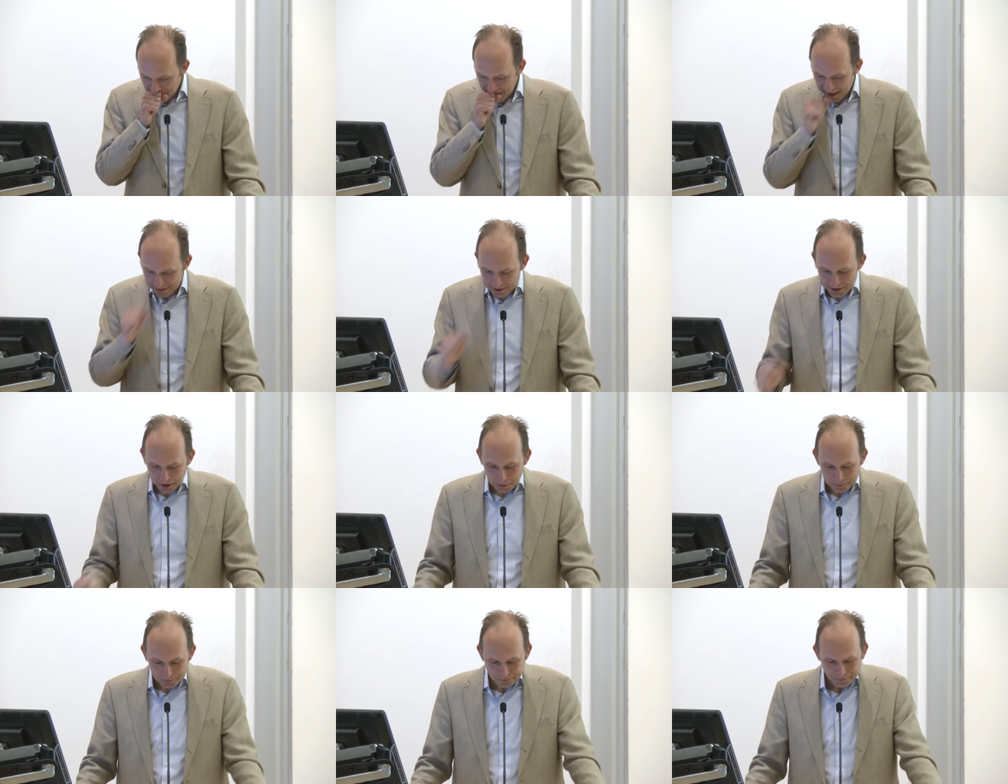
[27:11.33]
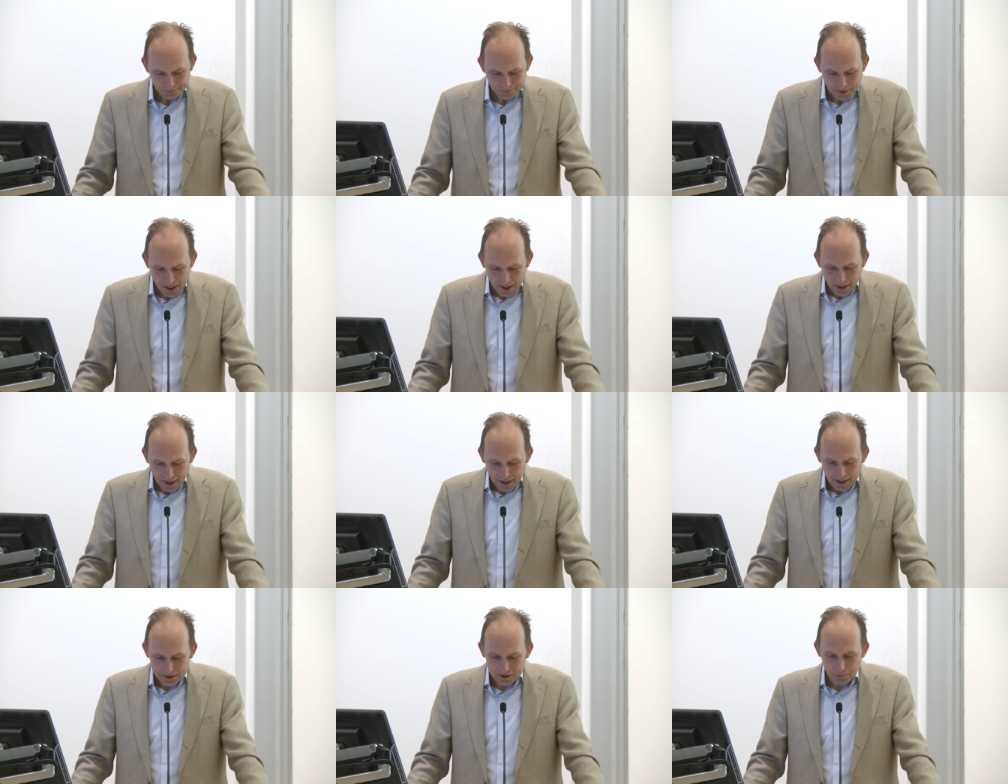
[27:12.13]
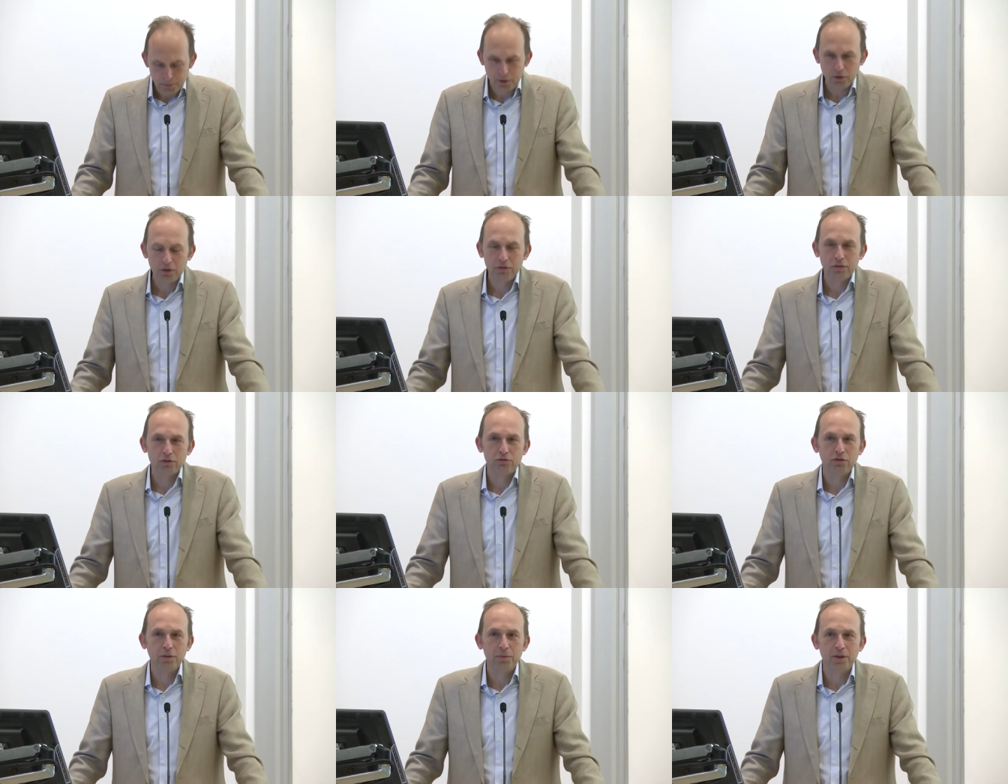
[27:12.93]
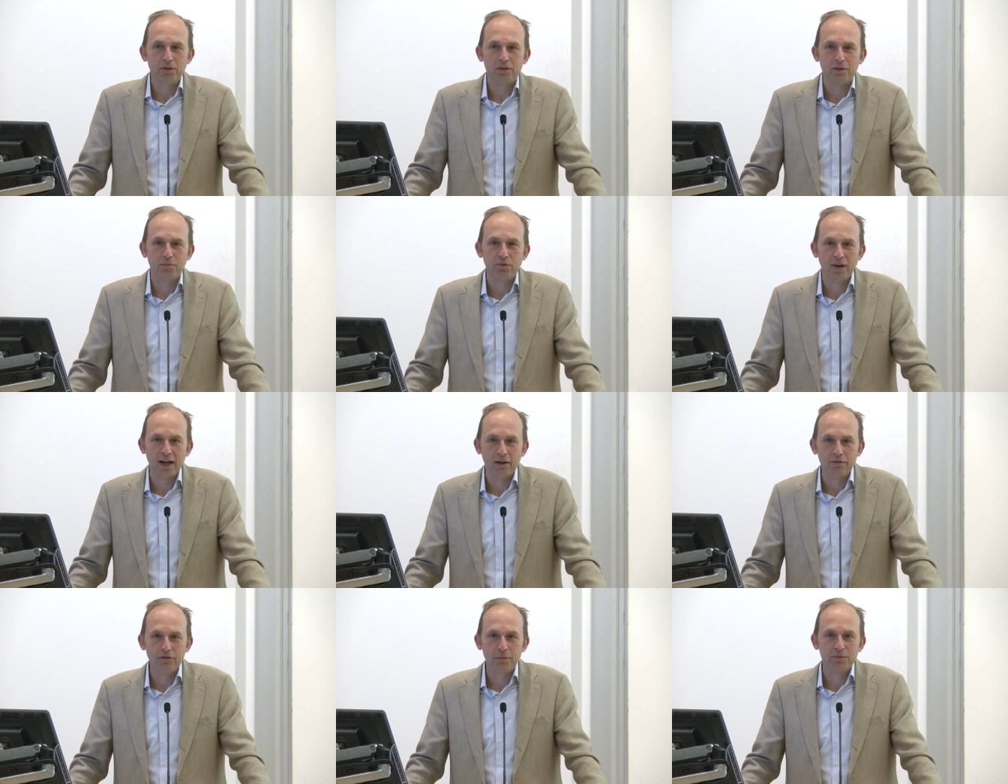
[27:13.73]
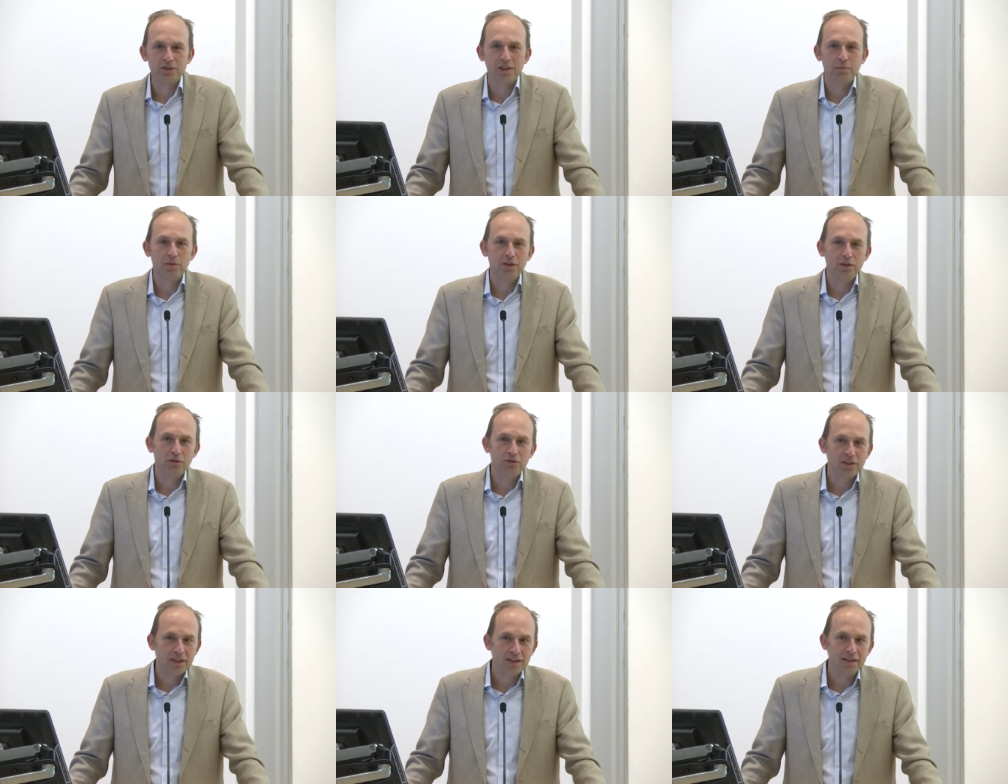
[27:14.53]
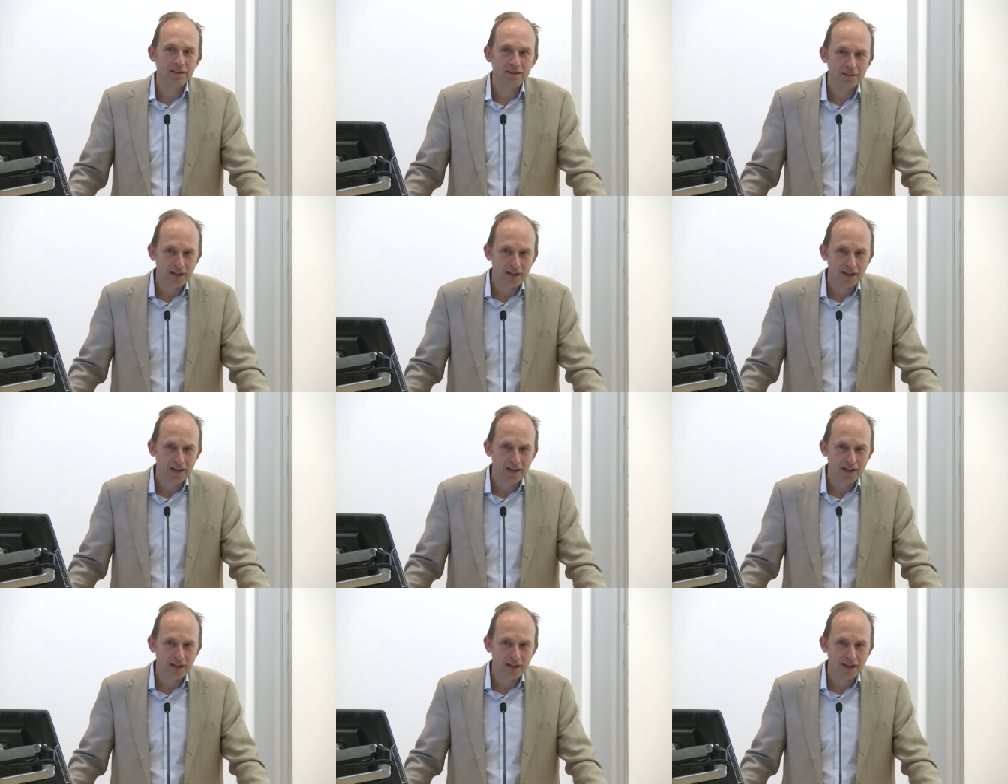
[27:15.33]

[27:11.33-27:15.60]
And so it's a beautiful tribute to Brown from someone who didn't